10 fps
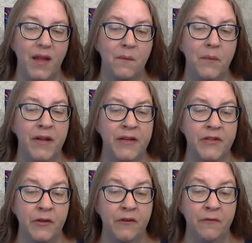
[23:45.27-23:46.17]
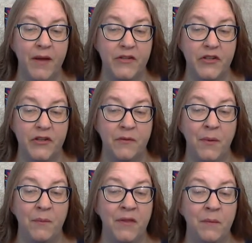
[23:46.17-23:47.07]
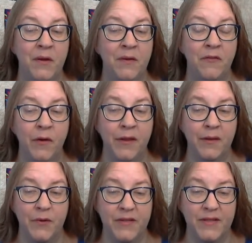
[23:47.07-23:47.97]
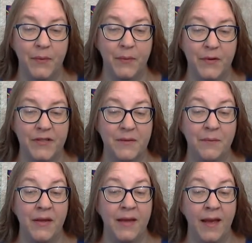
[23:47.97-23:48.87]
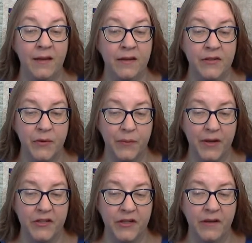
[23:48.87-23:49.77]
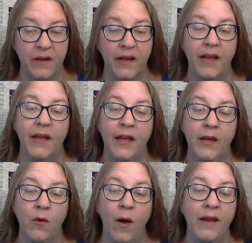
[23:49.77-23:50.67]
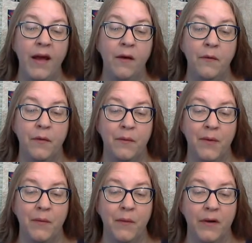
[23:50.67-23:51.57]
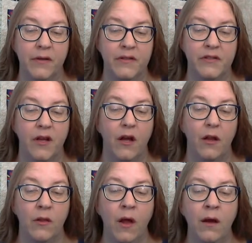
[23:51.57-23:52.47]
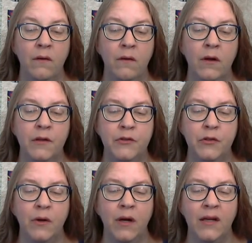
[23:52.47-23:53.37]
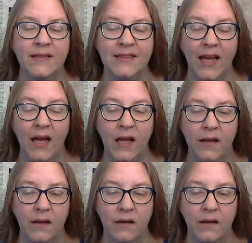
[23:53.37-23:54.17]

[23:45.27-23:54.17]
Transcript: But I should have mentioned, but the, before the principal person began his oration, he cried out three words. Langro dehul san.